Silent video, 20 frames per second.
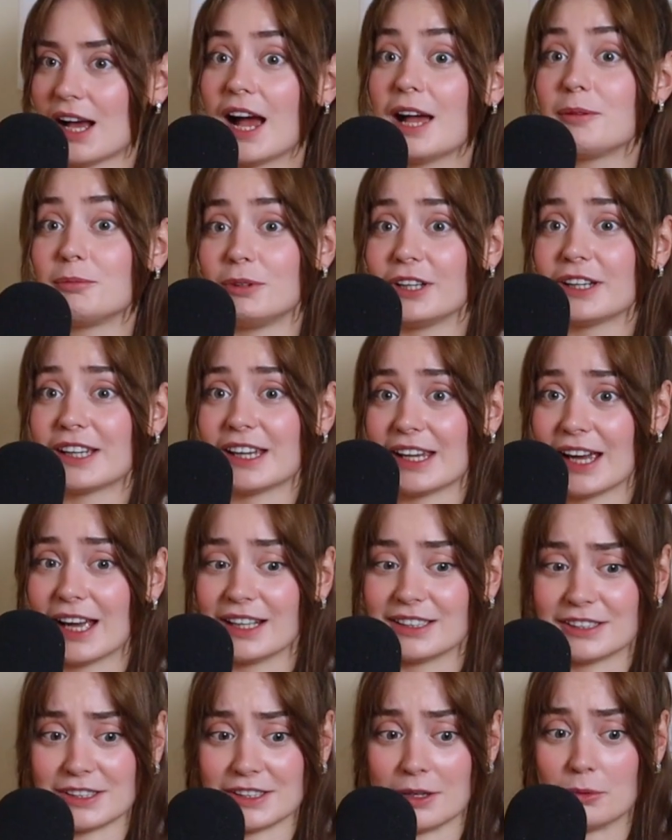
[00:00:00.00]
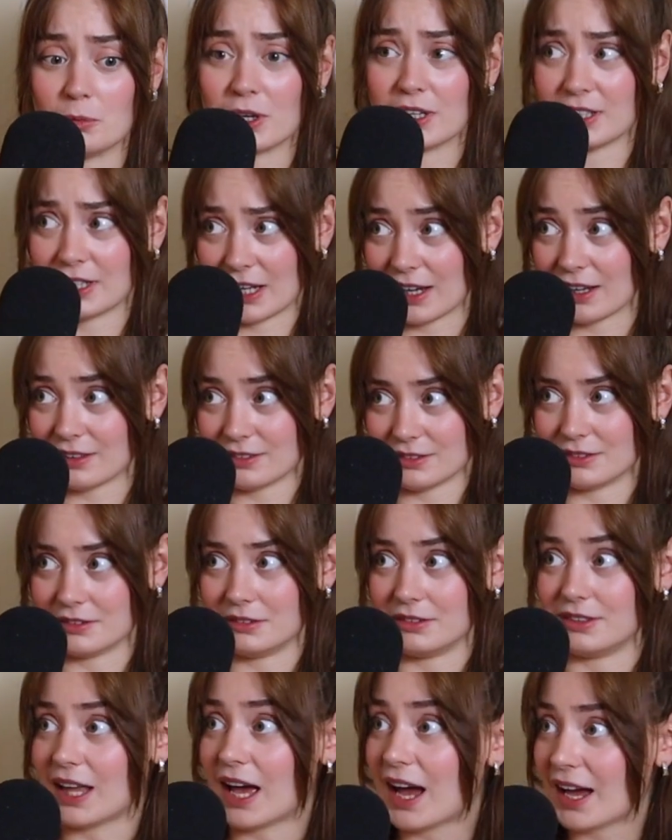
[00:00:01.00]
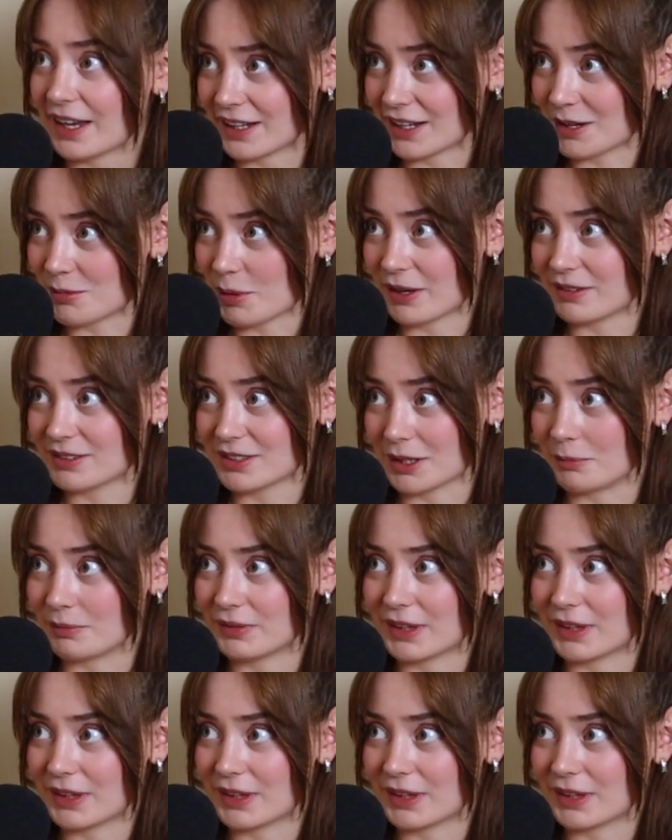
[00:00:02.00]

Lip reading: I'm looking at someone lying about something